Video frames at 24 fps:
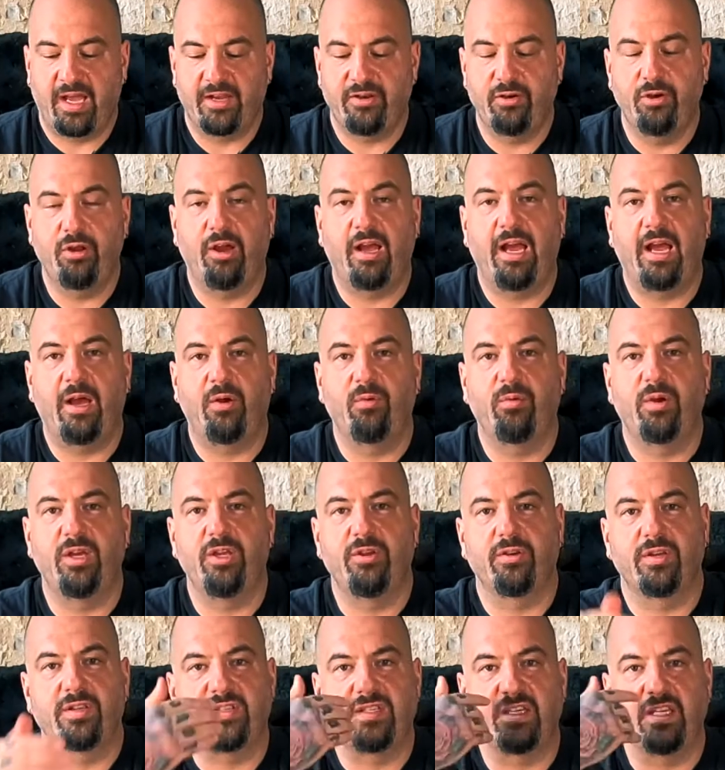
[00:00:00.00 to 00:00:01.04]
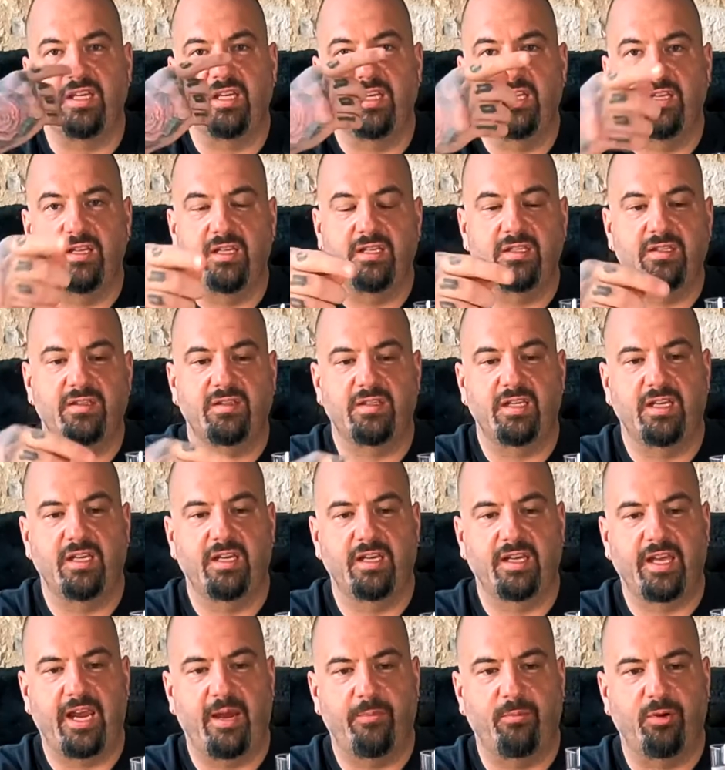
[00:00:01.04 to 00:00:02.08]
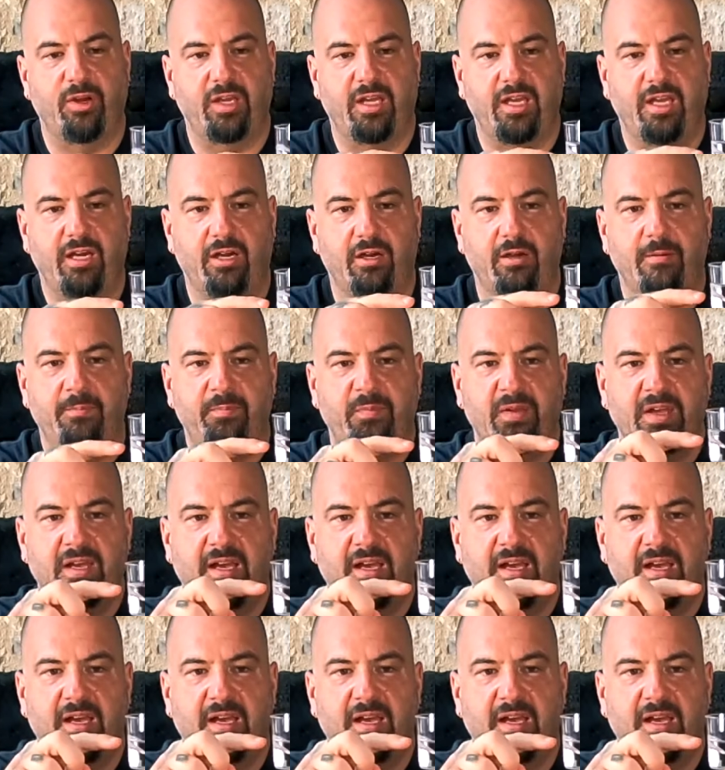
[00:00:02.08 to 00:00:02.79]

I don't know how well you could see in this camera here.